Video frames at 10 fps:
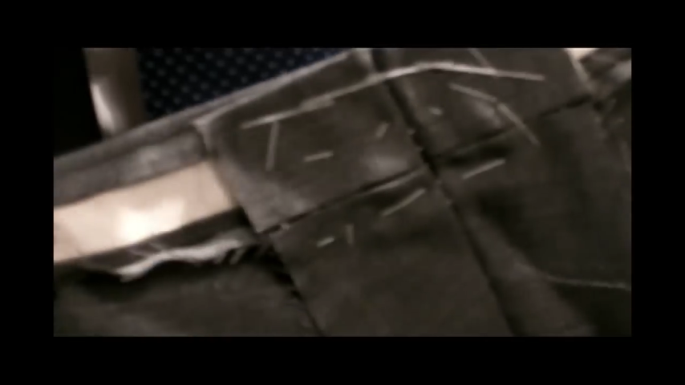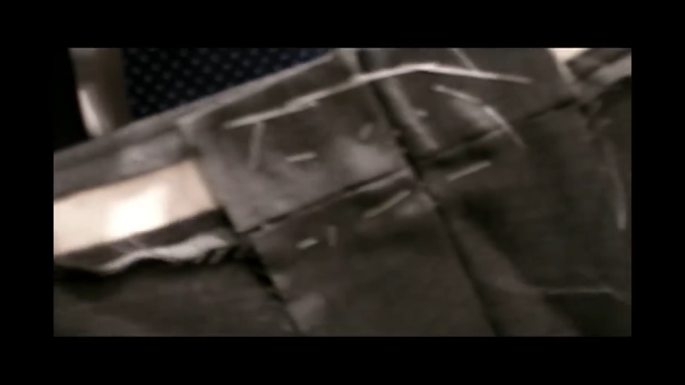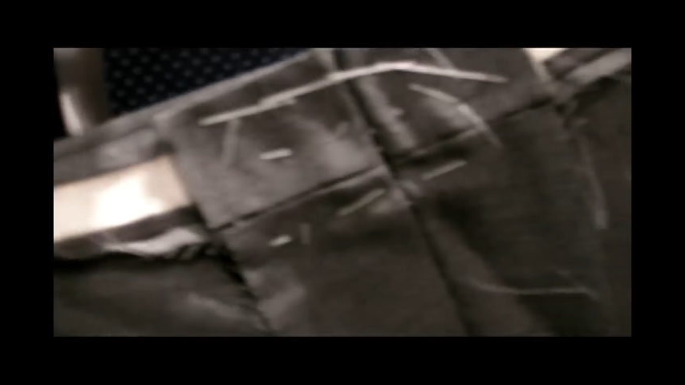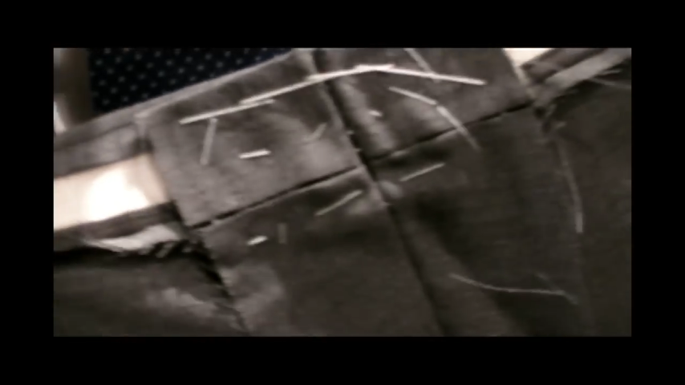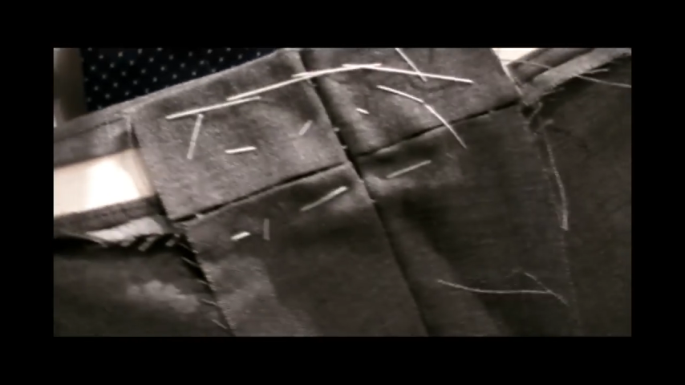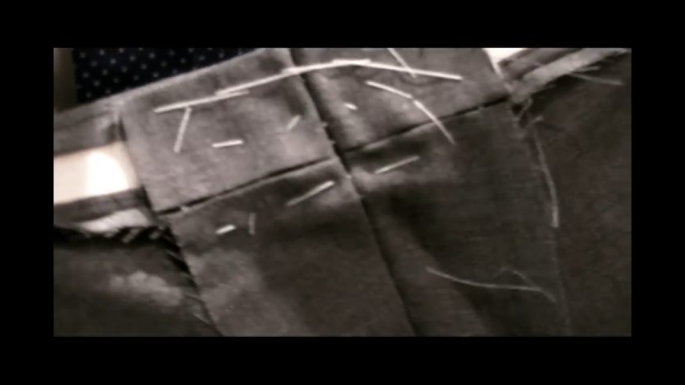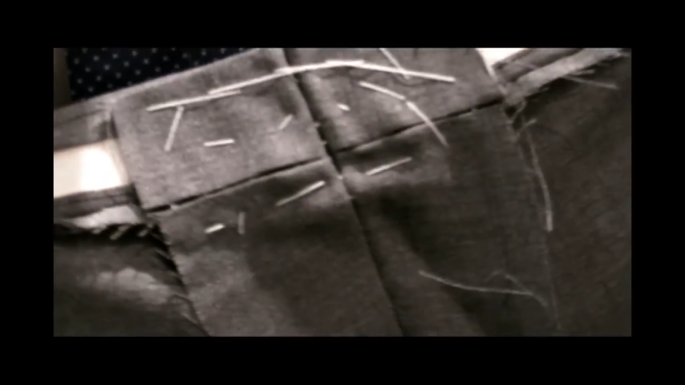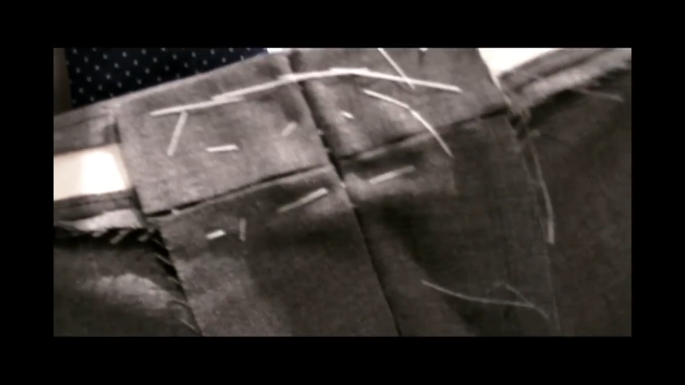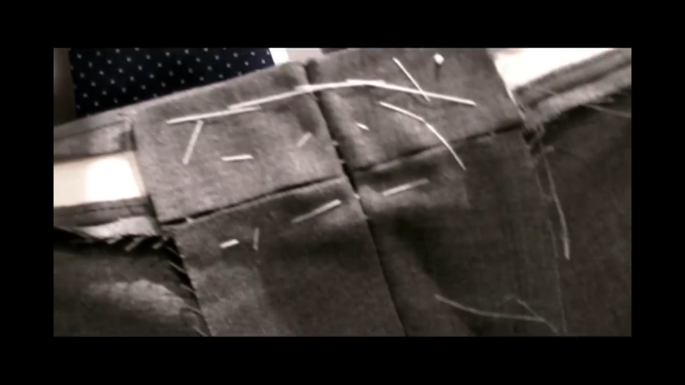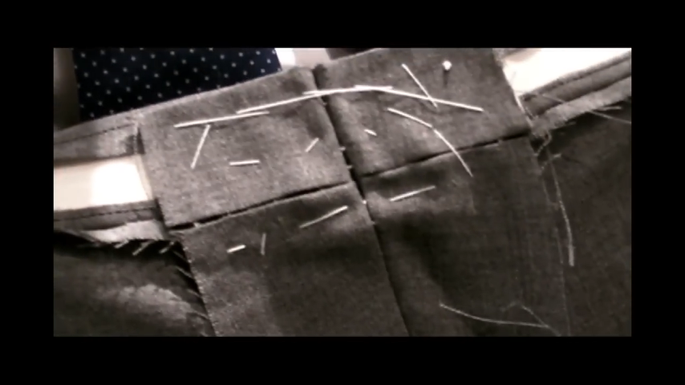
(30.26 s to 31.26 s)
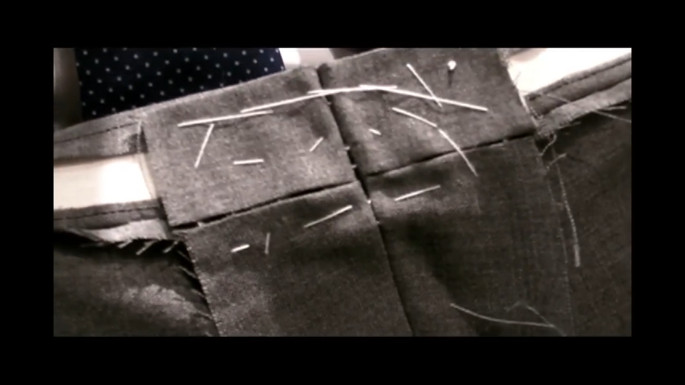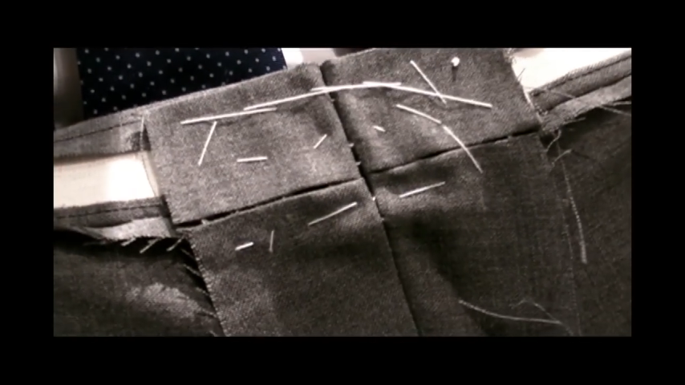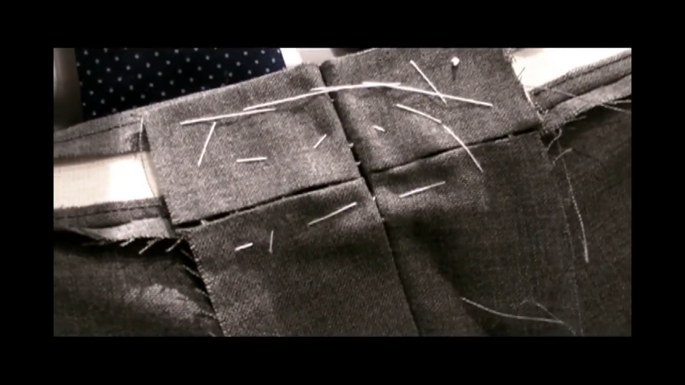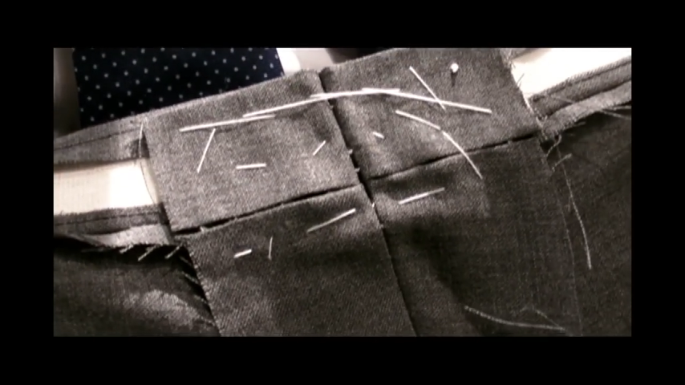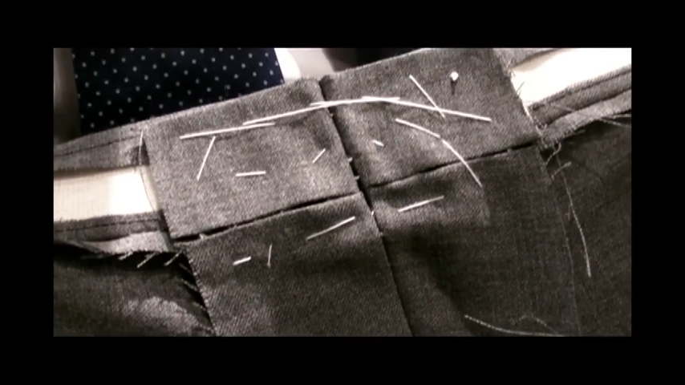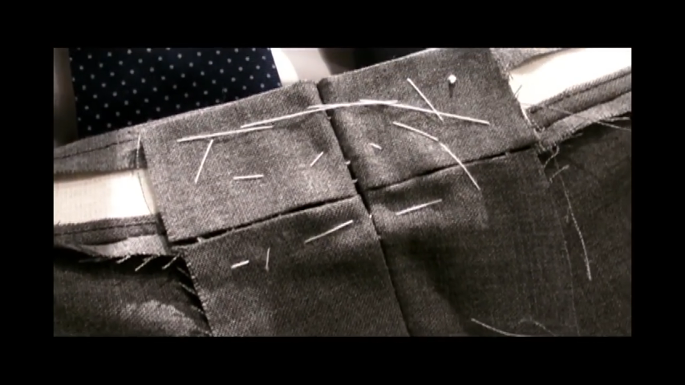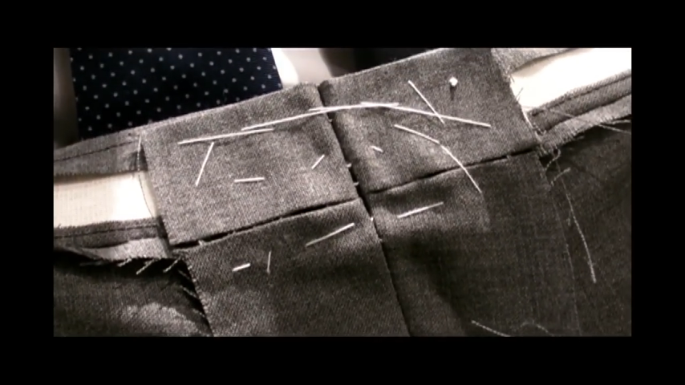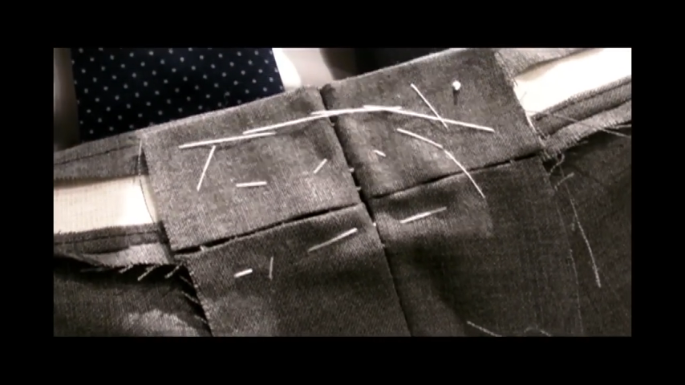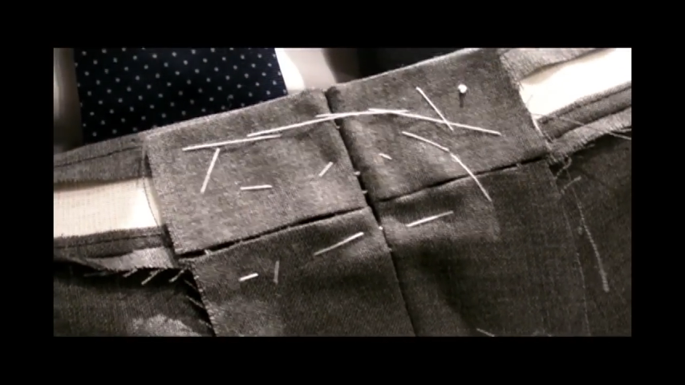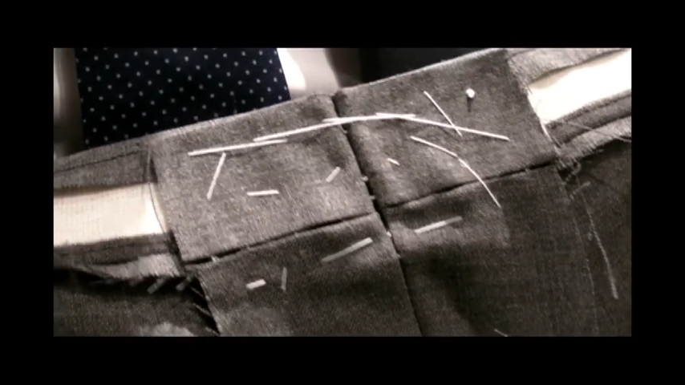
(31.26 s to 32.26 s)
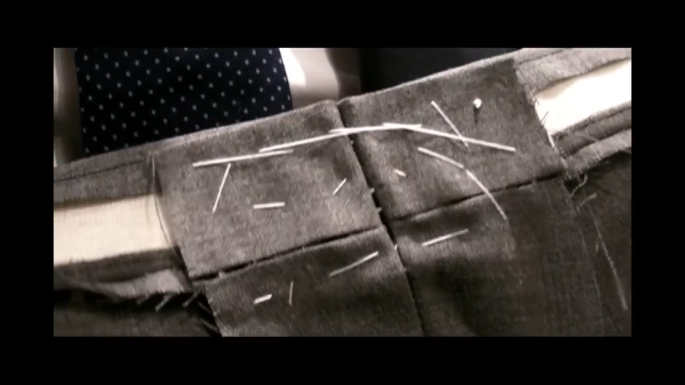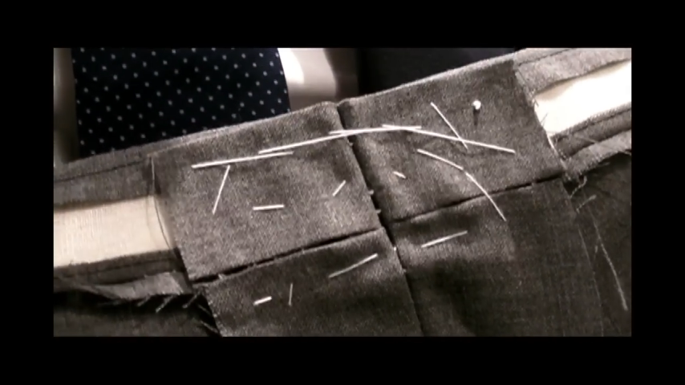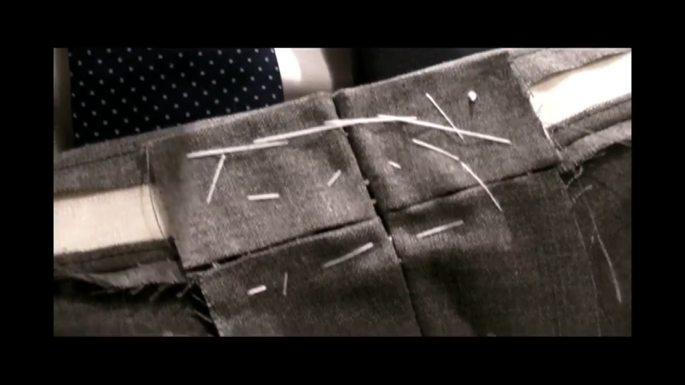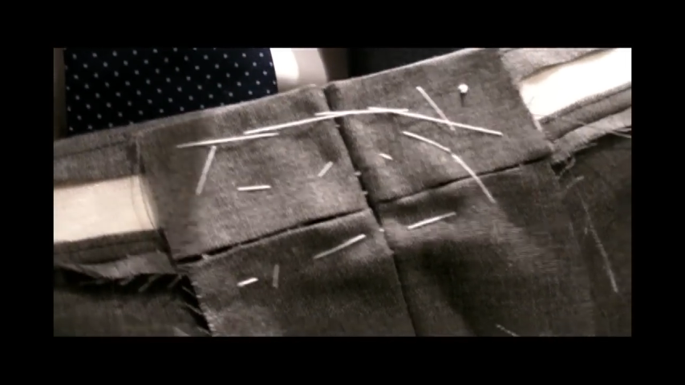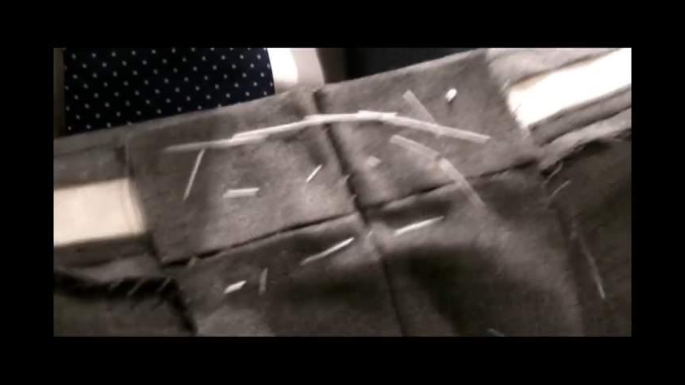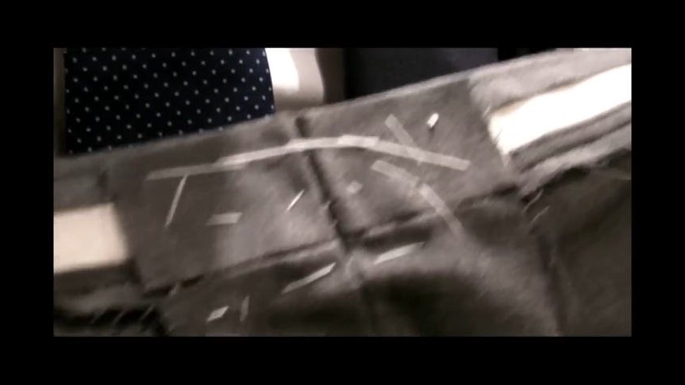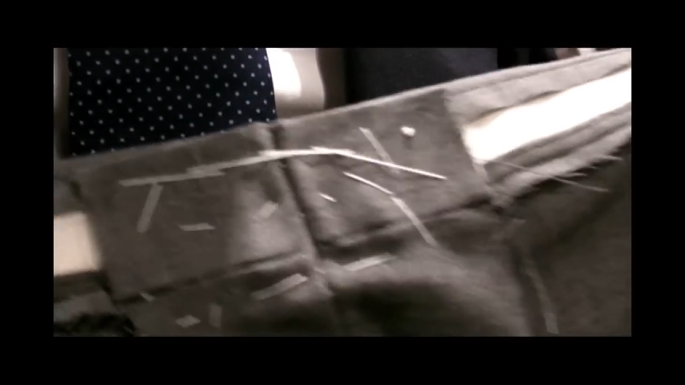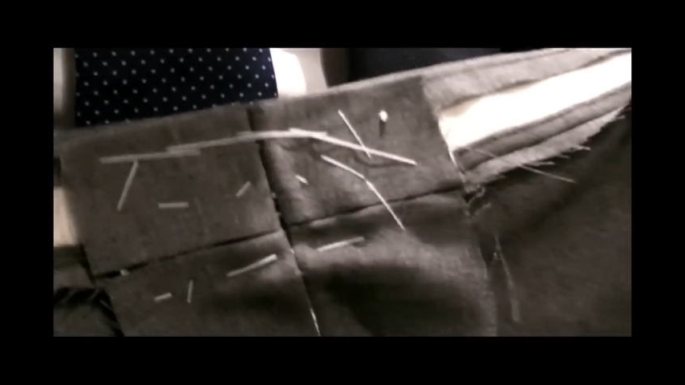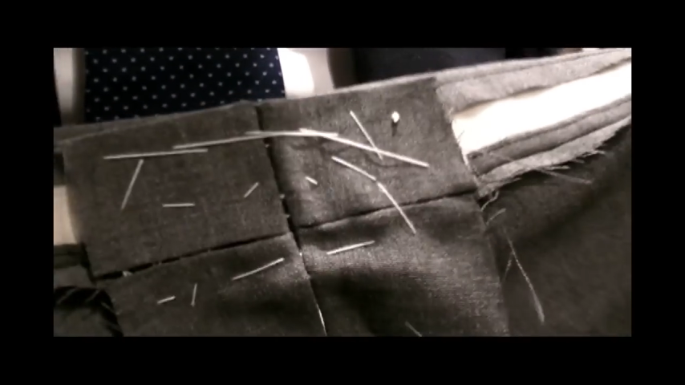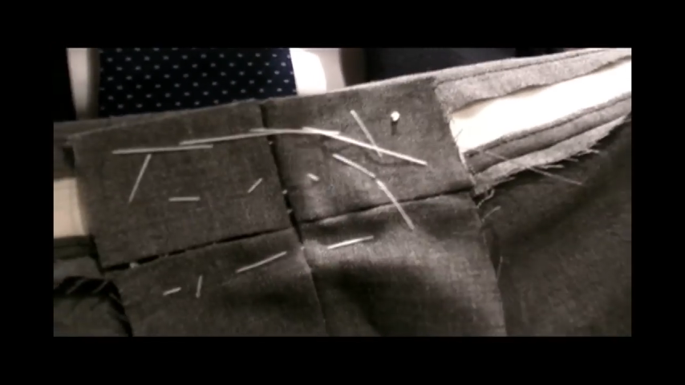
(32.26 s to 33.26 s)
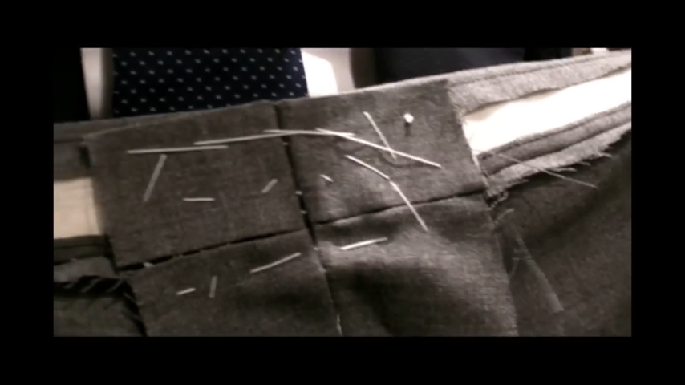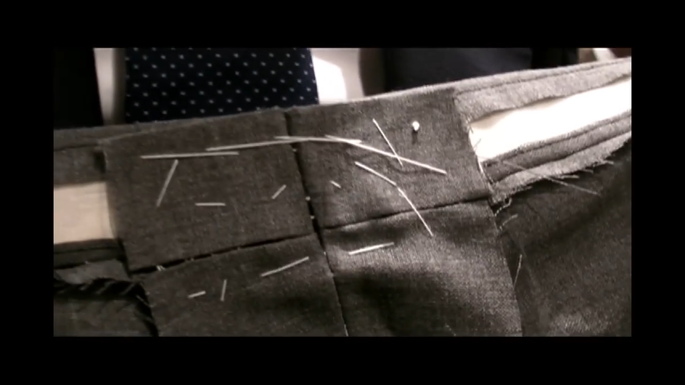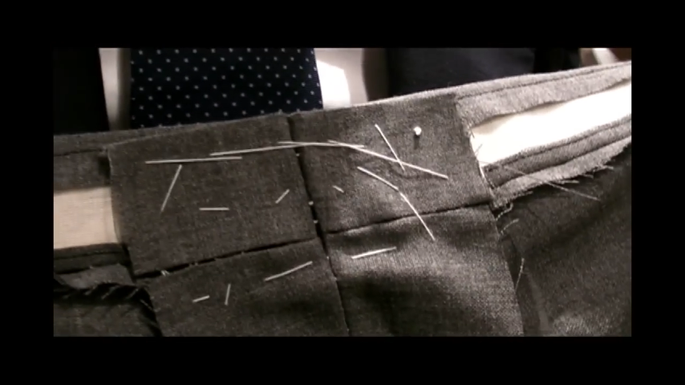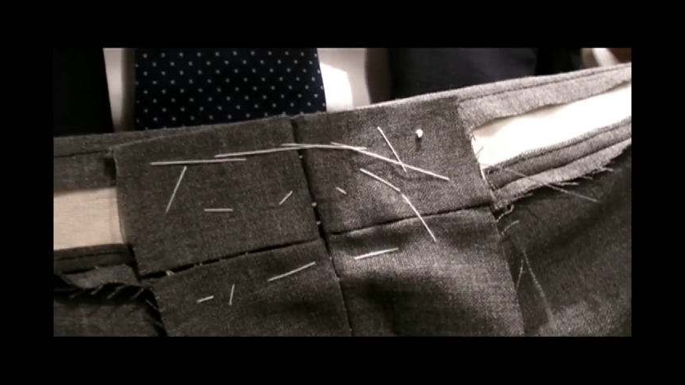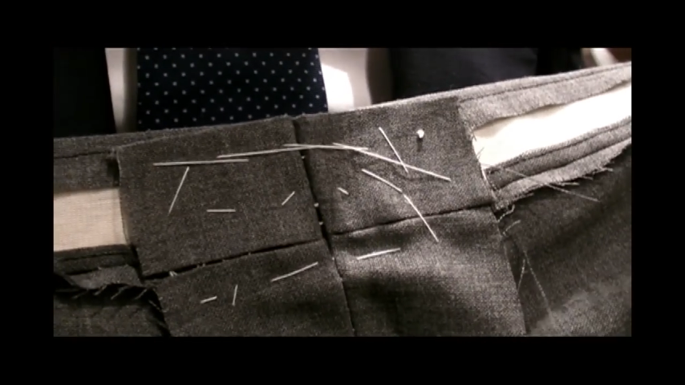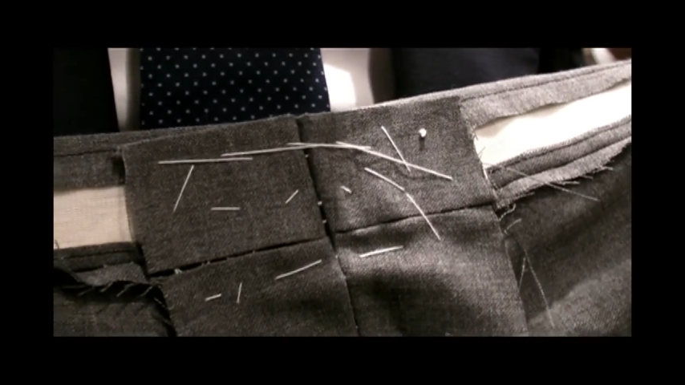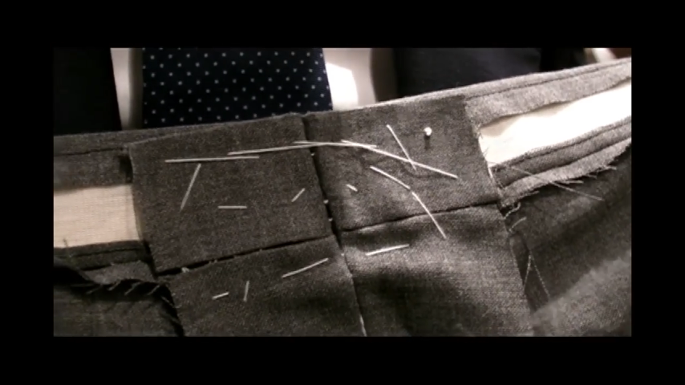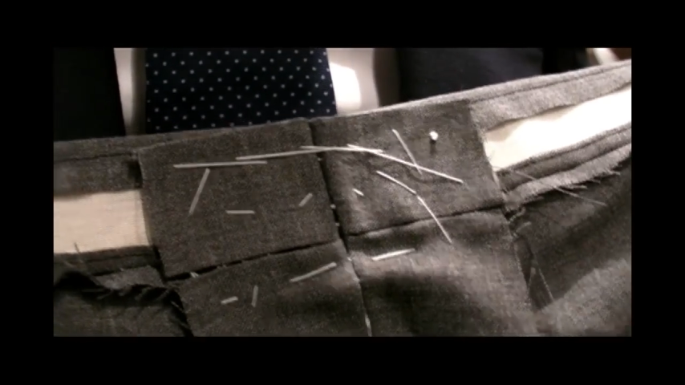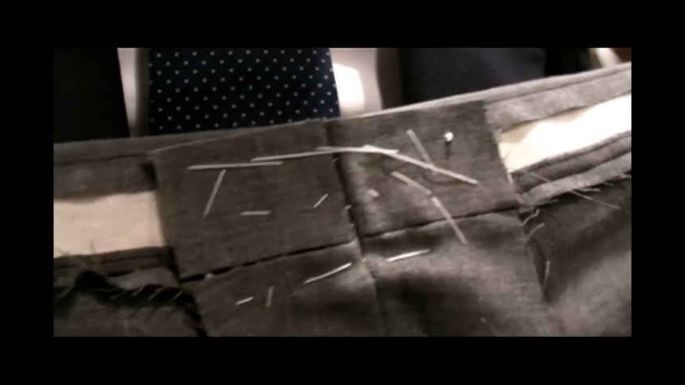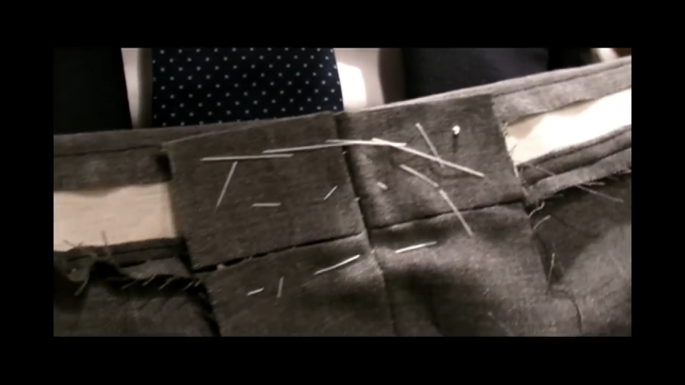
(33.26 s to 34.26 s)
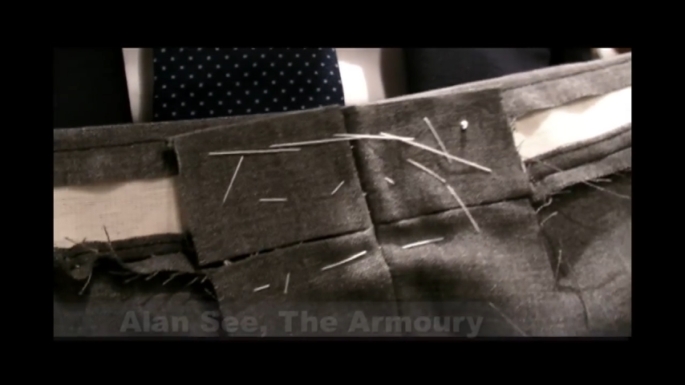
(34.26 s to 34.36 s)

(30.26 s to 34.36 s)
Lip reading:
Nobody's mouth can be seen.